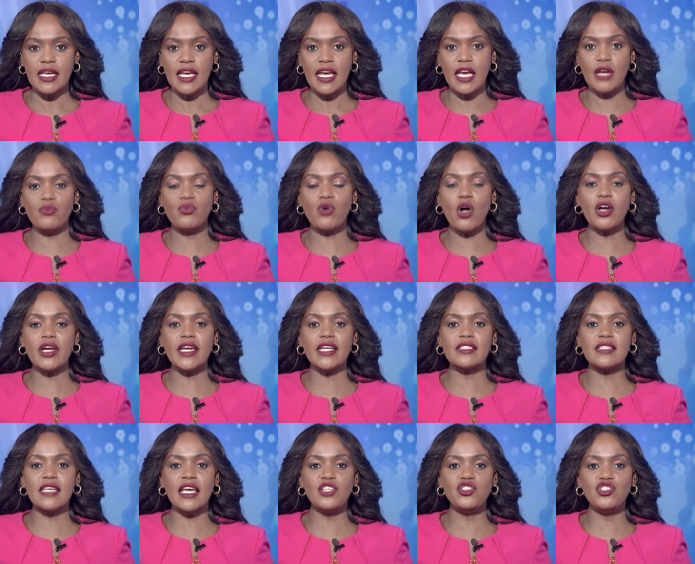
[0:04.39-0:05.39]
a
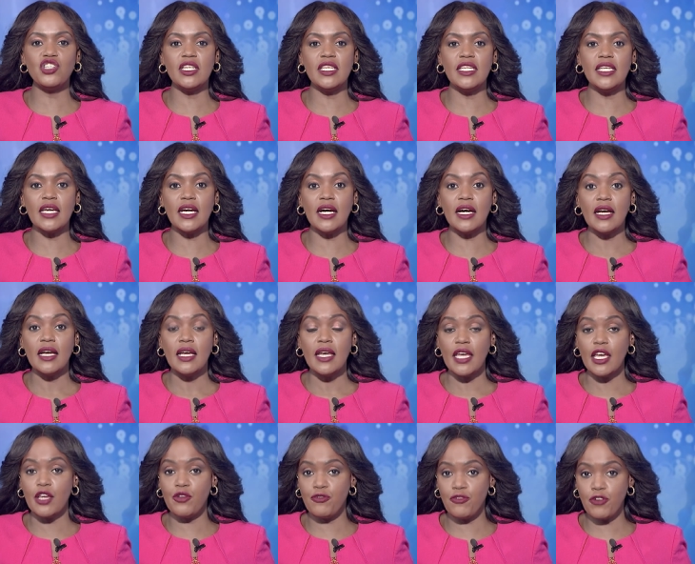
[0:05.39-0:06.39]
rocket engineer
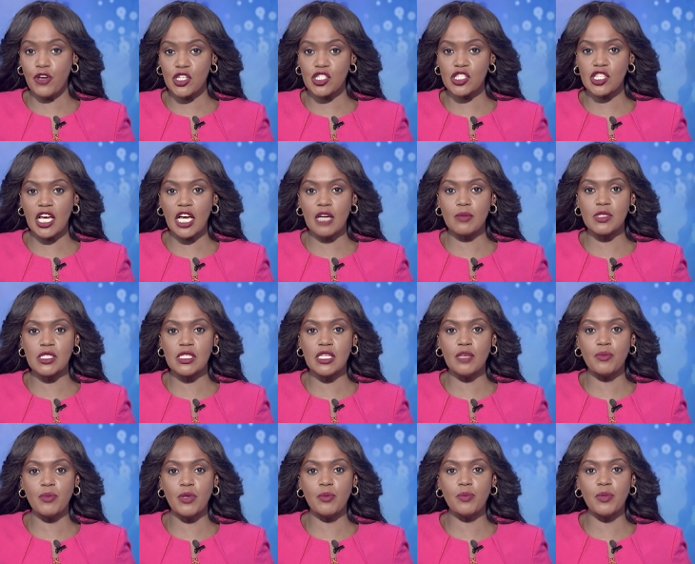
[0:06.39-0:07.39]
and first-time C
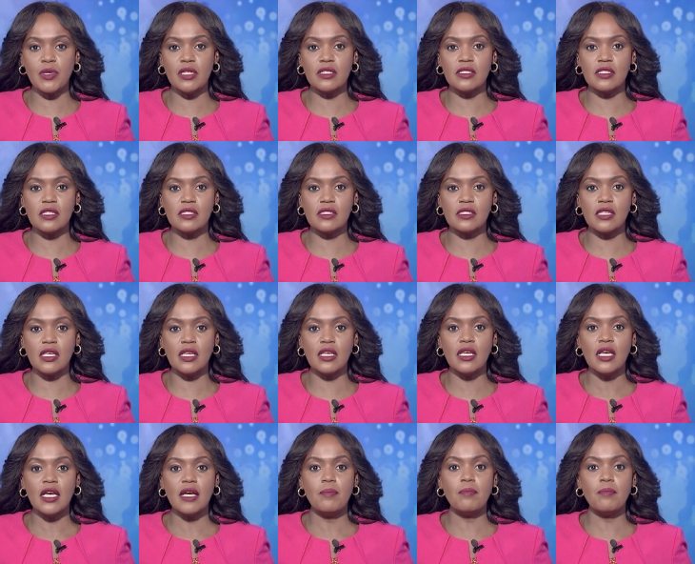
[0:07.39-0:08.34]
P P C C